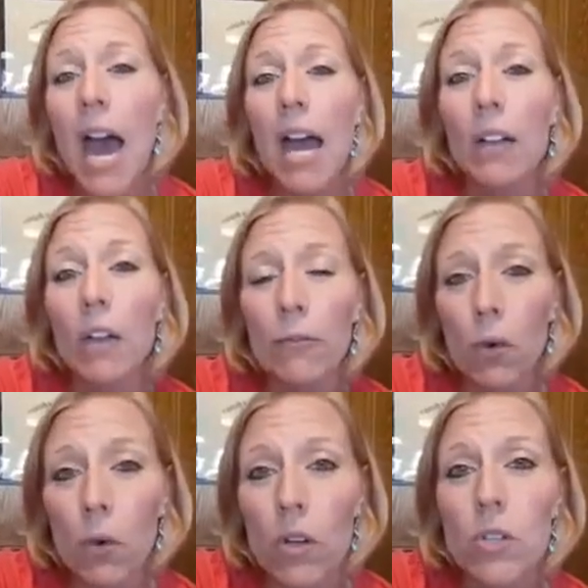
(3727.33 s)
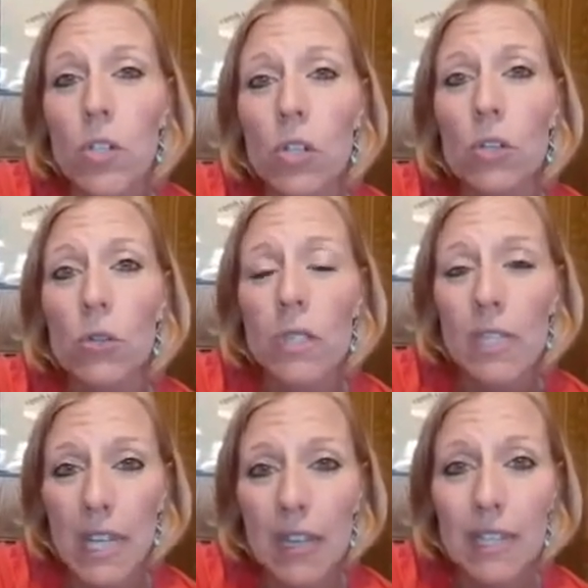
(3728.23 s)
I look forward to
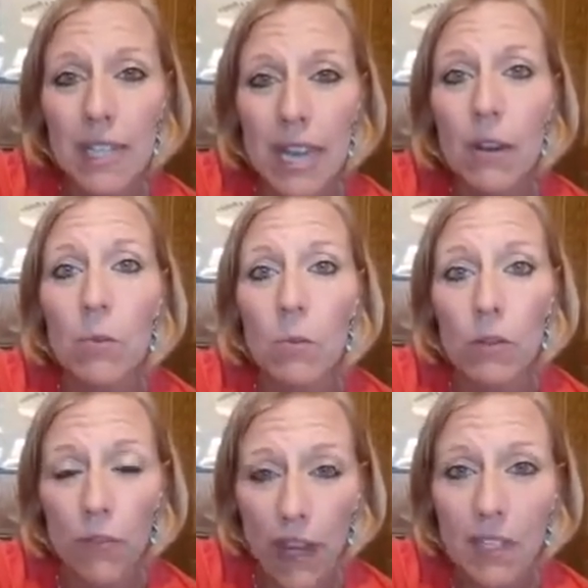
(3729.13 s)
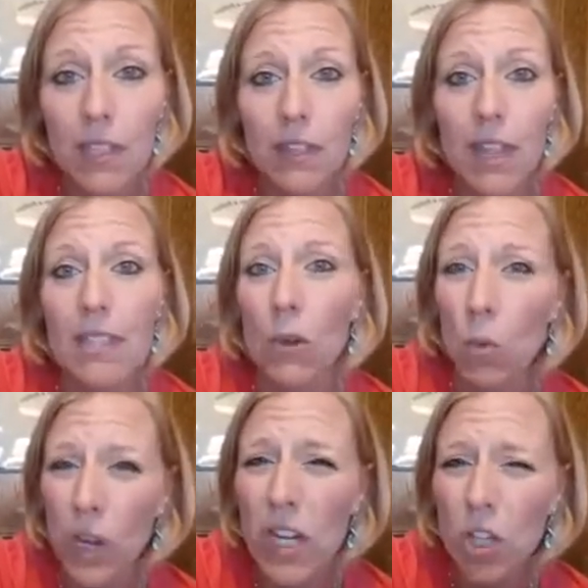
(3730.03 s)
seeing the Senate fix the things that
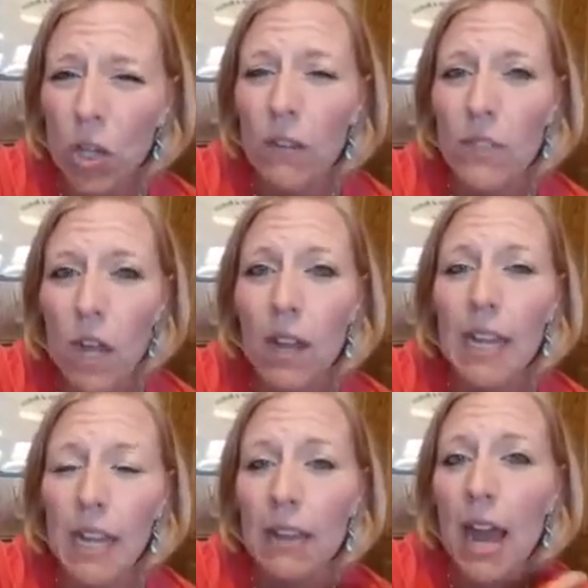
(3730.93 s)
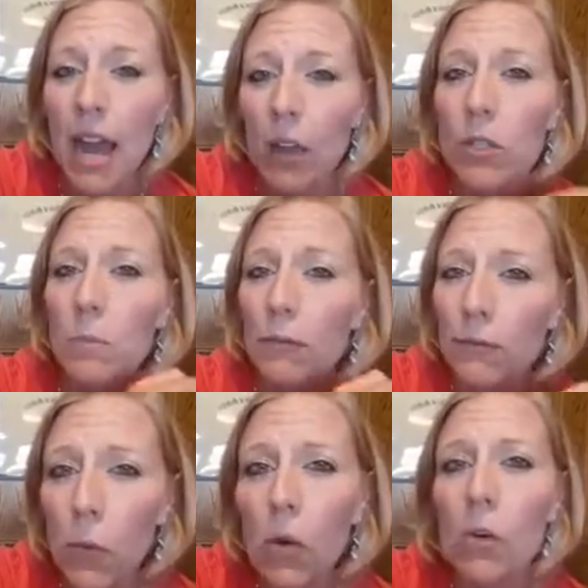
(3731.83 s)
we should have done in the House
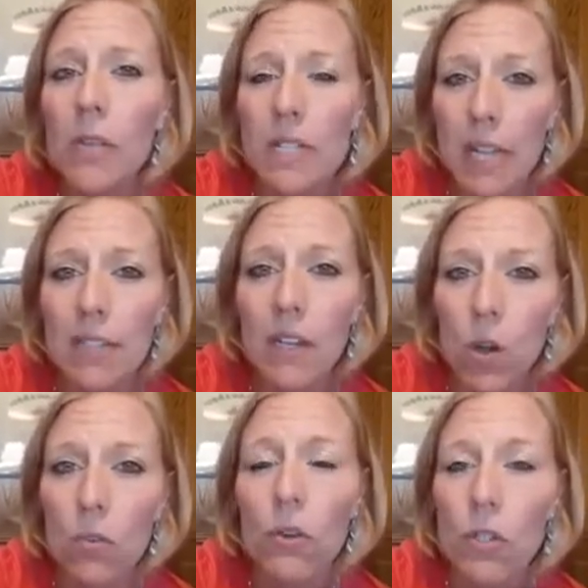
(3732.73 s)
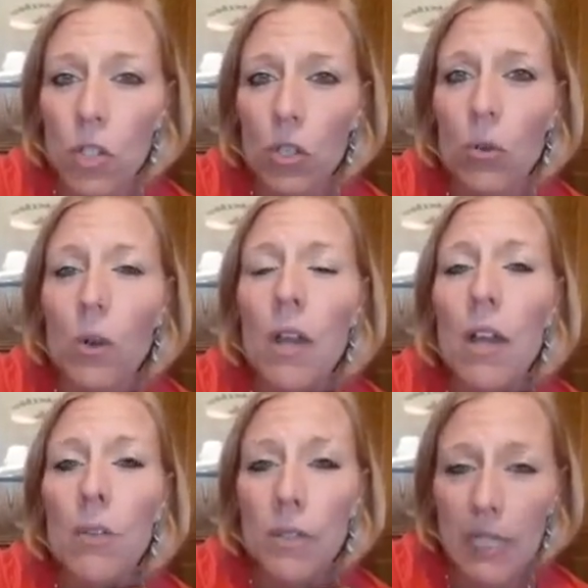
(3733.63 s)
before we sent it over to
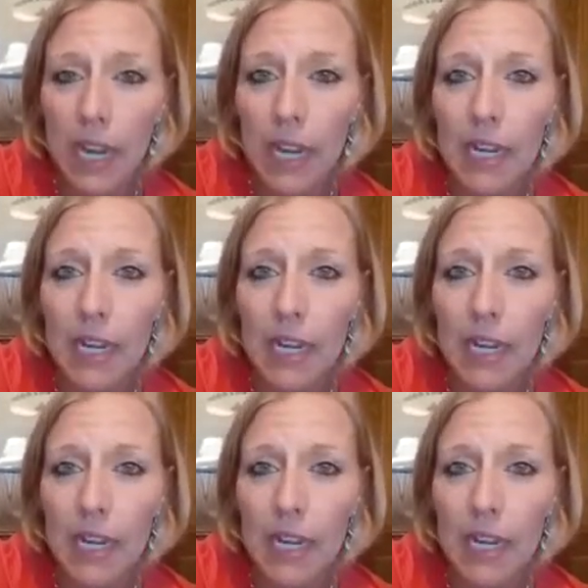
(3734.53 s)
the Senate.